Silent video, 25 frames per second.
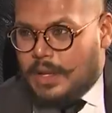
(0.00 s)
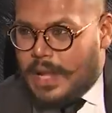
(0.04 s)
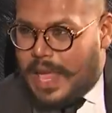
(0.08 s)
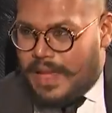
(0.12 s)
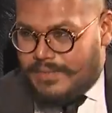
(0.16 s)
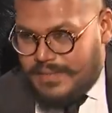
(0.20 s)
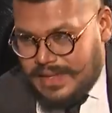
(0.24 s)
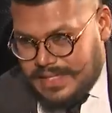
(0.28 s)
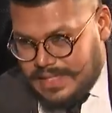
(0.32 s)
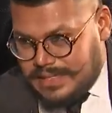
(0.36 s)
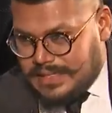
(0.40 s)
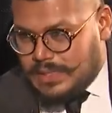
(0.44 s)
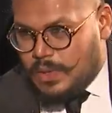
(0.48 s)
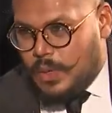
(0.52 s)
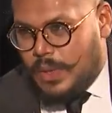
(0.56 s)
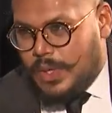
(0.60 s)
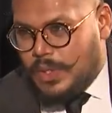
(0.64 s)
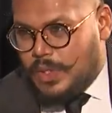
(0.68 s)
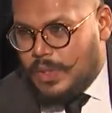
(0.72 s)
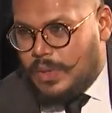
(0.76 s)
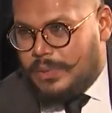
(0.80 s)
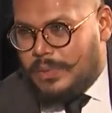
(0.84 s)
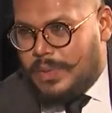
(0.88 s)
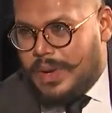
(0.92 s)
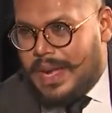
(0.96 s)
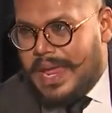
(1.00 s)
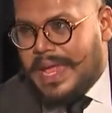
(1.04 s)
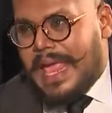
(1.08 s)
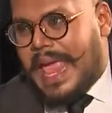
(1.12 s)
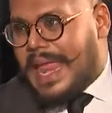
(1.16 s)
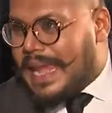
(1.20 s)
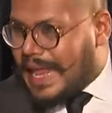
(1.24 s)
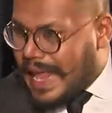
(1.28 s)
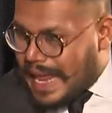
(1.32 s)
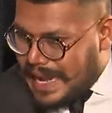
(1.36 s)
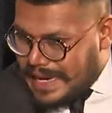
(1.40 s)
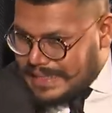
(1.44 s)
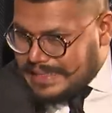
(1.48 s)
in. Can we just go into a break
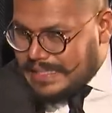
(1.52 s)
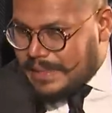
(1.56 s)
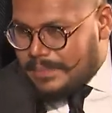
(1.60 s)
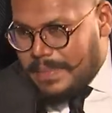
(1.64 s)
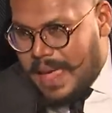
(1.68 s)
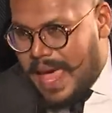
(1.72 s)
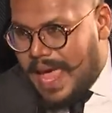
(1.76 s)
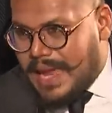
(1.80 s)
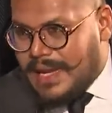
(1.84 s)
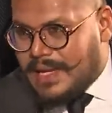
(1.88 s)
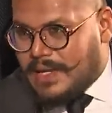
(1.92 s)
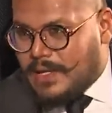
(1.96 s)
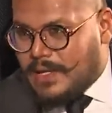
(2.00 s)
and yes. can I say bye